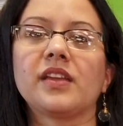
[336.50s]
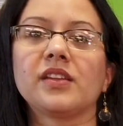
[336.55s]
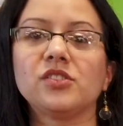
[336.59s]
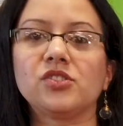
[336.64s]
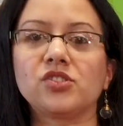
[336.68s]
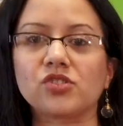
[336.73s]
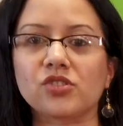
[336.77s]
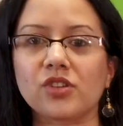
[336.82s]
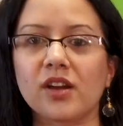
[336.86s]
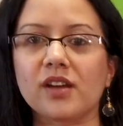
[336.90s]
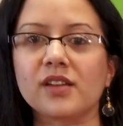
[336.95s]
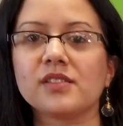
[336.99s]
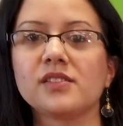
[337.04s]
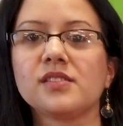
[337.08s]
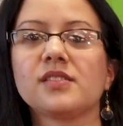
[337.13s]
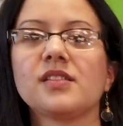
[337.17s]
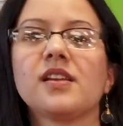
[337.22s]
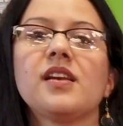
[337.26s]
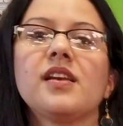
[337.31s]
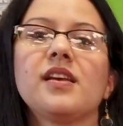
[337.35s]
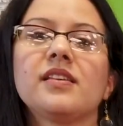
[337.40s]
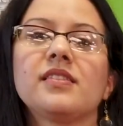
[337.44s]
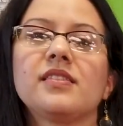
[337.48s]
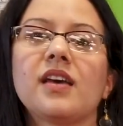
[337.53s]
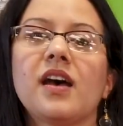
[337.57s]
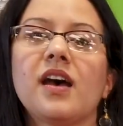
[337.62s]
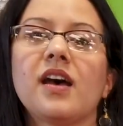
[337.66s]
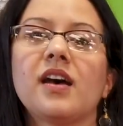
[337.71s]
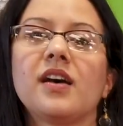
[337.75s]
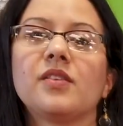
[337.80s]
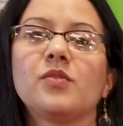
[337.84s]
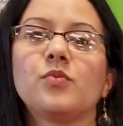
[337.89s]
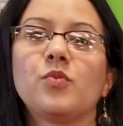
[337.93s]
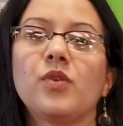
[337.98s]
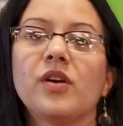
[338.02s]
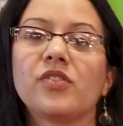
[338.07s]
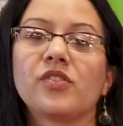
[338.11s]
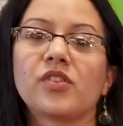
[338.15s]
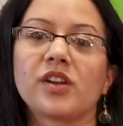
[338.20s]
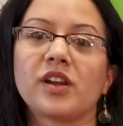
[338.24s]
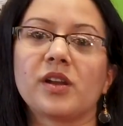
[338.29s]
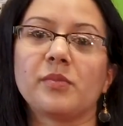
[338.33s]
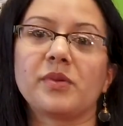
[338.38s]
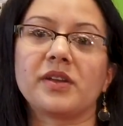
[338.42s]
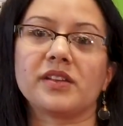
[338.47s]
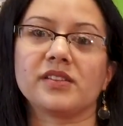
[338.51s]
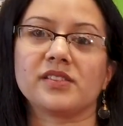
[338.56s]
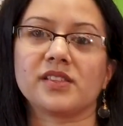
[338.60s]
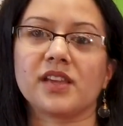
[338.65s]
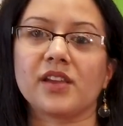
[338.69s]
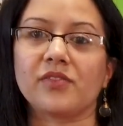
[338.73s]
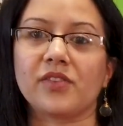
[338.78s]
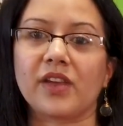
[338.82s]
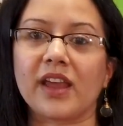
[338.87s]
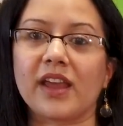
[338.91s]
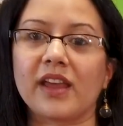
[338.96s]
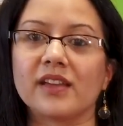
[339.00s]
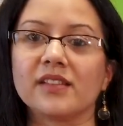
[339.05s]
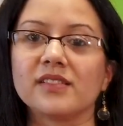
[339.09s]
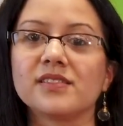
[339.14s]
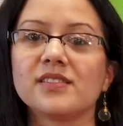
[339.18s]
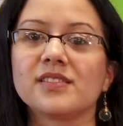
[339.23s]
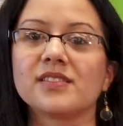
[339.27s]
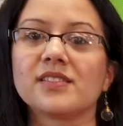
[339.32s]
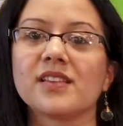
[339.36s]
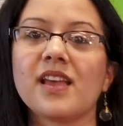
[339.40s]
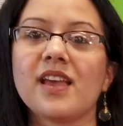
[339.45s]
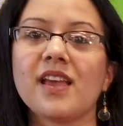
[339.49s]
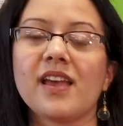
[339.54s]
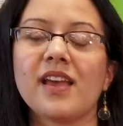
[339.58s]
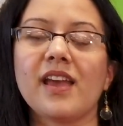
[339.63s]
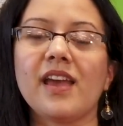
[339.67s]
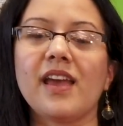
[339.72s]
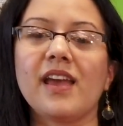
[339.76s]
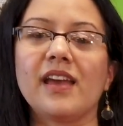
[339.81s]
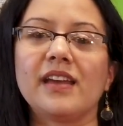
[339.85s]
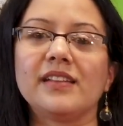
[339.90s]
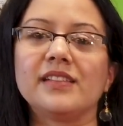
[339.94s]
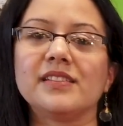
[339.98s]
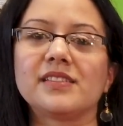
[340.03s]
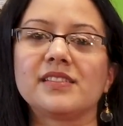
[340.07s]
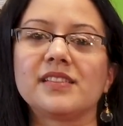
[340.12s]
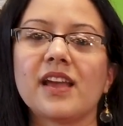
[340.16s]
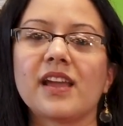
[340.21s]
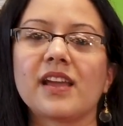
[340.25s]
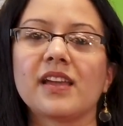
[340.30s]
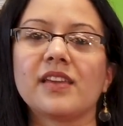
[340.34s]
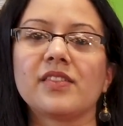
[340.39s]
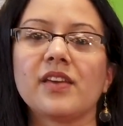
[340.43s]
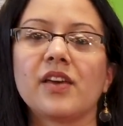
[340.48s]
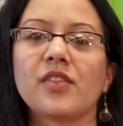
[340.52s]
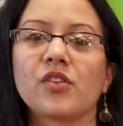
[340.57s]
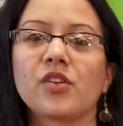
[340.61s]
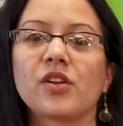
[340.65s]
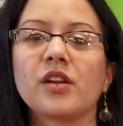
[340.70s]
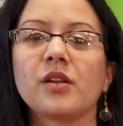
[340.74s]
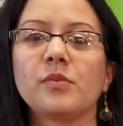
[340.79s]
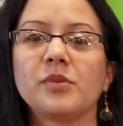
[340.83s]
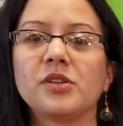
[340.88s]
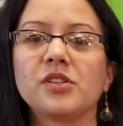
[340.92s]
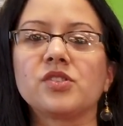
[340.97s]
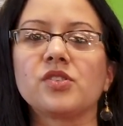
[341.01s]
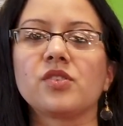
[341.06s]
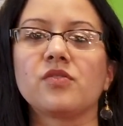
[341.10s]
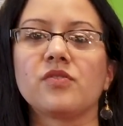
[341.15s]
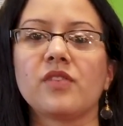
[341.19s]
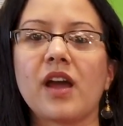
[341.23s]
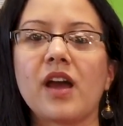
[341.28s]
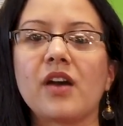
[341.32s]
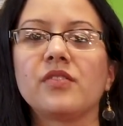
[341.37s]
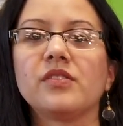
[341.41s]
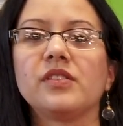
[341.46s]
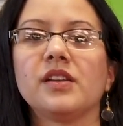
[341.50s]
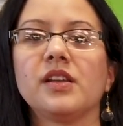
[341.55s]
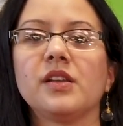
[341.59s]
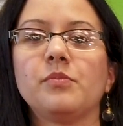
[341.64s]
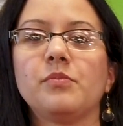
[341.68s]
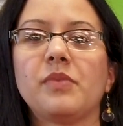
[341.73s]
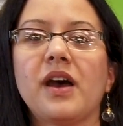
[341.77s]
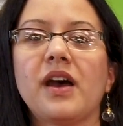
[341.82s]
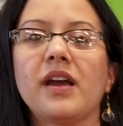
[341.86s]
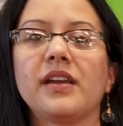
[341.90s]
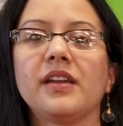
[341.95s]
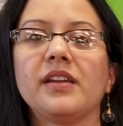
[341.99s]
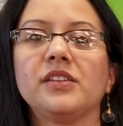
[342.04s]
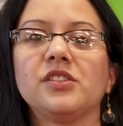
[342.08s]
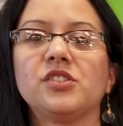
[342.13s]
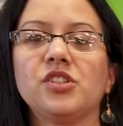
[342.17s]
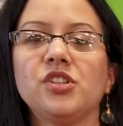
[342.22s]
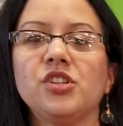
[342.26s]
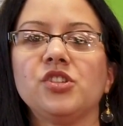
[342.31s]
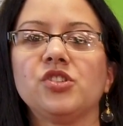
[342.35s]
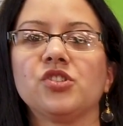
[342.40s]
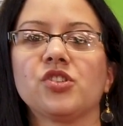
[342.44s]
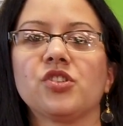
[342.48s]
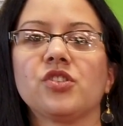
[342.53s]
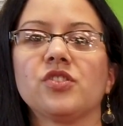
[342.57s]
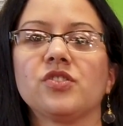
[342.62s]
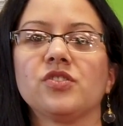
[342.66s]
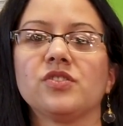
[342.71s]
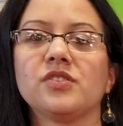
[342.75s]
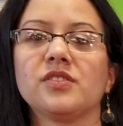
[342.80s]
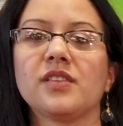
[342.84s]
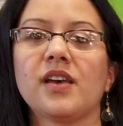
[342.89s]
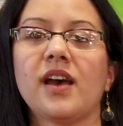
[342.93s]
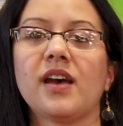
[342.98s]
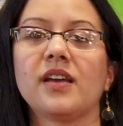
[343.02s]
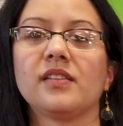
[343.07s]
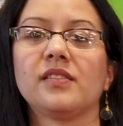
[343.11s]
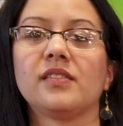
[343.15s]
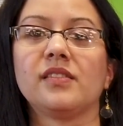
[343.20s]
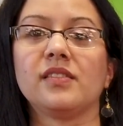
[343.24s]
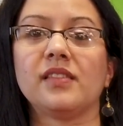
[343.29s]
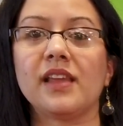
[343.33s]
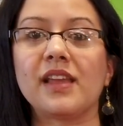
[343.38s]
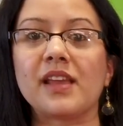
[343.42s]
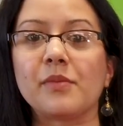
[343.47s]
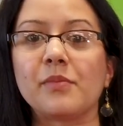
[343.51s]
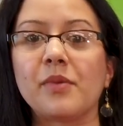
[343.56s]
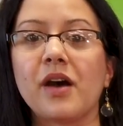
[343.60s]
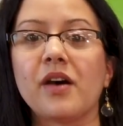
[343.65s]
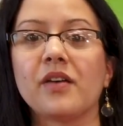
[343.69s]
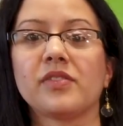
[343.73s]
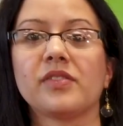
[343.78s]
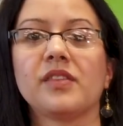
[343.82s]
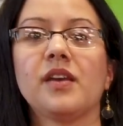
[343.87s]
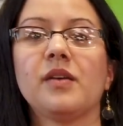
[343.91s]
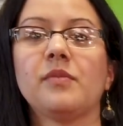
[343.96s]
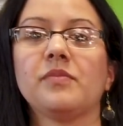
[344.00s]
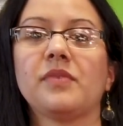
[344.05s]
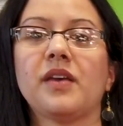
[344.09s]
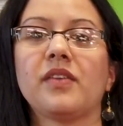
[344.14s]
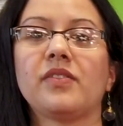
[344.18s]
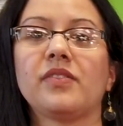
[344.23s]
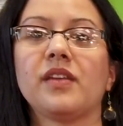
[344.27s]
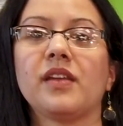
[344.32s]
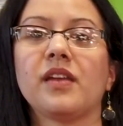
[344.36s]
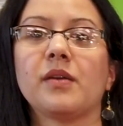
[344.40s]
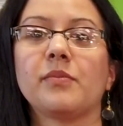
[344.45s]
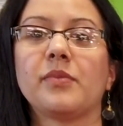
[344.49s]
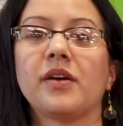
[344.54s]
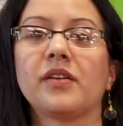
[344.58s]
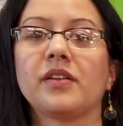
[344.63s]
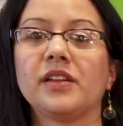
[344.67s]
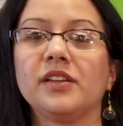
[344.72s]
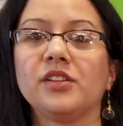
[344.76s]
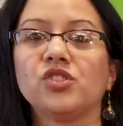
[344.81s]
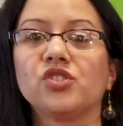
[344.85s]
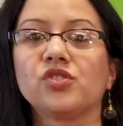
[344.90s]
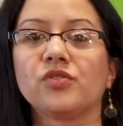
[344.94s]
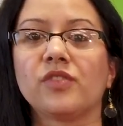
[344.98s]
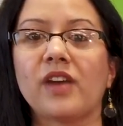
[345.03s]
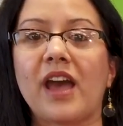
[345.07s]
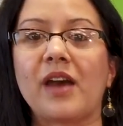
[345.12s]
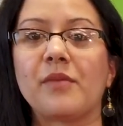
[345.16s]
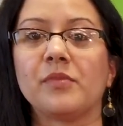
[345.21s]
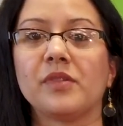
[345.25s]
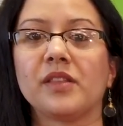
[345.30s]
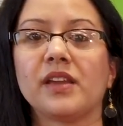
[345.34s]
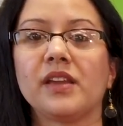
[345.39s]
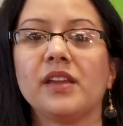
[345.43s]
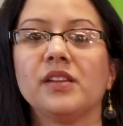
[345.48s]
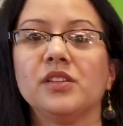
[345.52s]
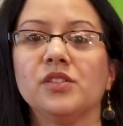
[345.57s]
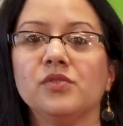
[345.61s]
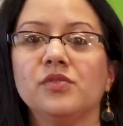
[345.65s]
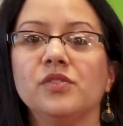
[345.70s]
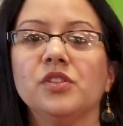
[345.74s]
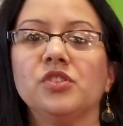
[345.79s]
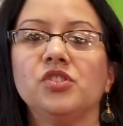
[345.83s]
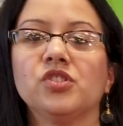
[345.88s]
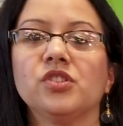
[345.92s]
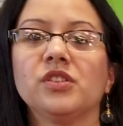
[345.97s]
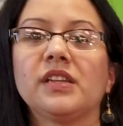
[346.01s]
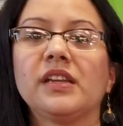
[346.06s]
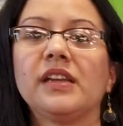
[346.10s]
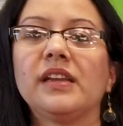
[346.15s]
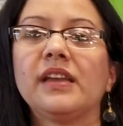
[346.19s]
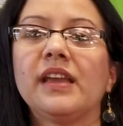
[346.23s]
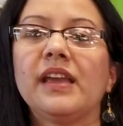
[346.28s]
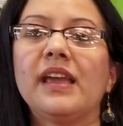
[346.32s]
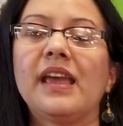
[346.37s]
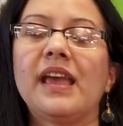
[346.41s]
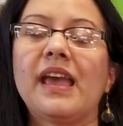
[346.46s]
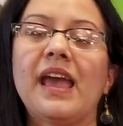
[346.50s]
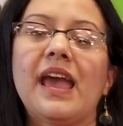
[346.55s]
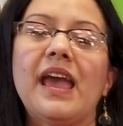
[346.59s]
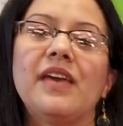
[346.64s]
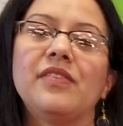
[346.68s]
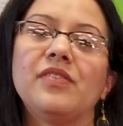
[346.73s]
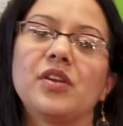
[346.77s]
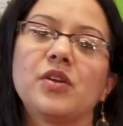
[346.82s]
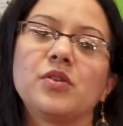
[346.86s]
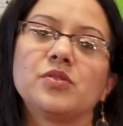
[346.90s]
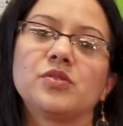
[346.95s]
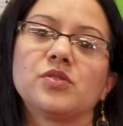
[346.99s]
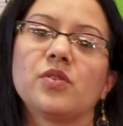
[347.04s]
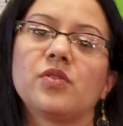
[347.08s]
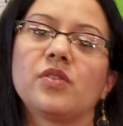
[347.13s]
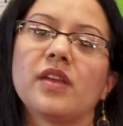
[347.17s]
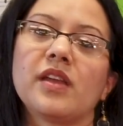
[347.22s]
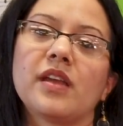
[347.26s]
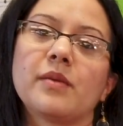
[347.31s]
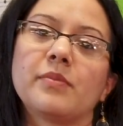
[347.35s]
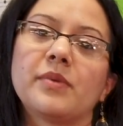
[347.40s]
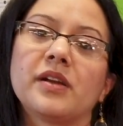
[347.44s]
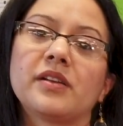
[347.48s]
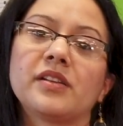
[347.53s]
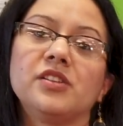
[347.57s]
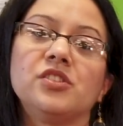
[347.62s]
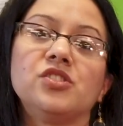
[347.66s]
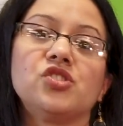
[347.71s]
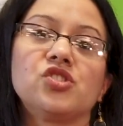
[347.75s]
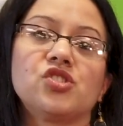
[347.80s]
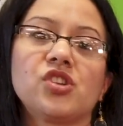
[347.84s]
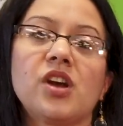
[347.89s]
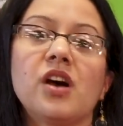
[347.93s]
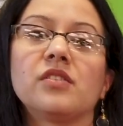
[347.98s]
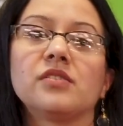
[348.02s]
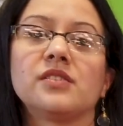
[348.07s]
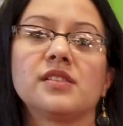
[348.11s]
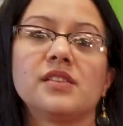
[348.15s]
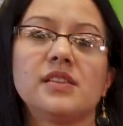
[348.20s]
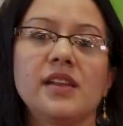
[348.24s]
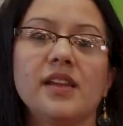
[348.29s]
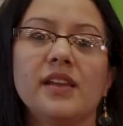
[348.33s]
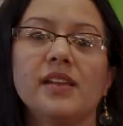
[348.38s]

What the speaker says: they can trust that, one, they're going to be in safe hands, and second, that they're going to be surrounded by teachers that think about them, that think about each family individually, and they also think about each child's